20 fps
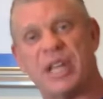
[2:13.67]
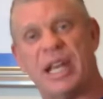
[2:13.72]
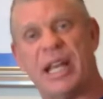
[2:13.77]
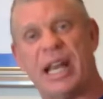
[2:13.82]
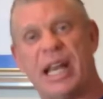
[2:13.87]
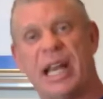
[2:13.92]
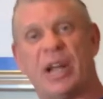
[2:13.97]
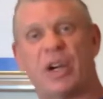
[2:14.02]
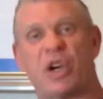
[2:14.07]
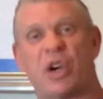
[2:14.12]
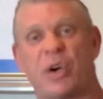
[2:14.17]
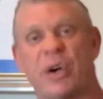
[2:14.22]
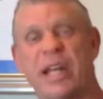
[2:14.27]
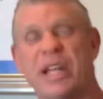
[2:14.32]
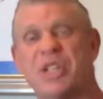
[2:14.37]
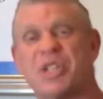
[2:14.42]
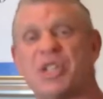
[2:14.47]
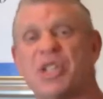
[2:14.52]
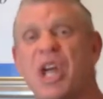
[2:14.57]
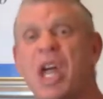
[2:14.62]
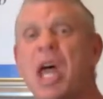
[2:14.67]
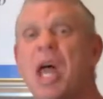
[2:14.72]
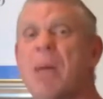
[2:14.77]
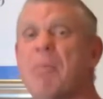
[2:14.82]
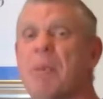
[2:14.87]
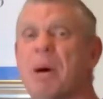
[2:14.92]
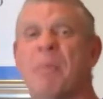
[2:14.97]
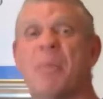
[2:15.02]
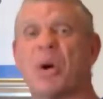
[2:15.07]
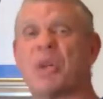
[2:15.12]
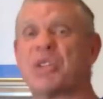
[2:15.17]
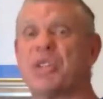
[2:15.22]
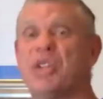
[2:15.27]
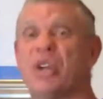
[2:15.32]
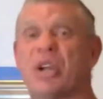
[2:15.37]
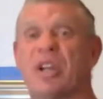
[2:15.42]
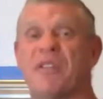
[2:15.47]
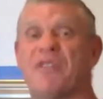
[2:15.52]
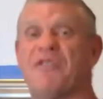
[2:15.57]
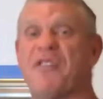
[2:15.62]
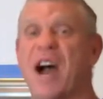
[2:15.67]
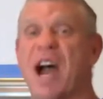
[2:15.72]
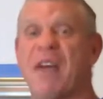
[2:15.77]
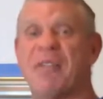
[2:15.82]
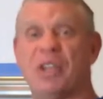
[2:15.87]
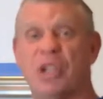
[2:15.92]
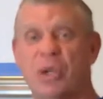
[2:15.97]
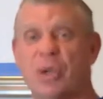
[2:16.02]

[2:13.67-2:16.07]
and then increase. But most of you are going to find